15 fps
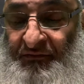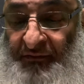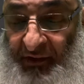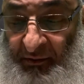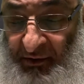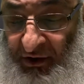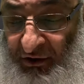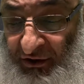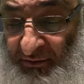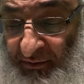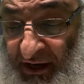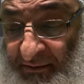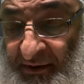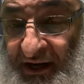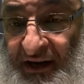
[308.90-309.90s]
because
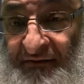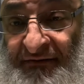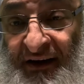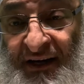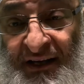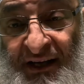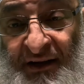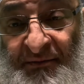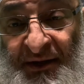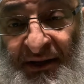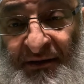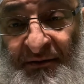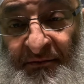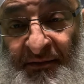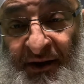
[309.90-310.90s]
maybe if I name it,
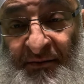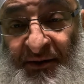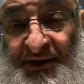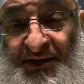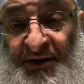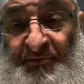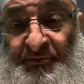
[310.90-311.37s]
maybe some